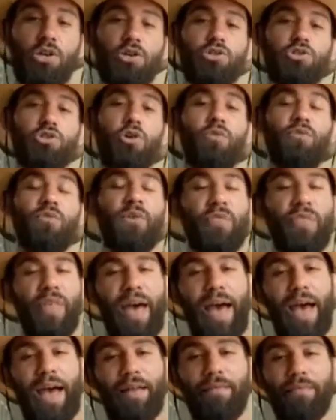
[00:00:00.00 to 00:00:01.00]
So for
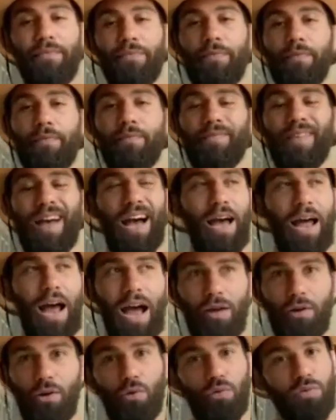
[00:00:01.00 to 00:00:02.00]
that,
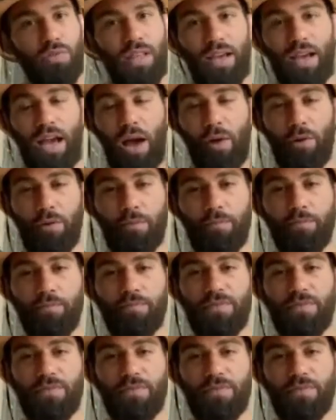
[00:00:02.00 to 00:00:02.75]
I don't think I would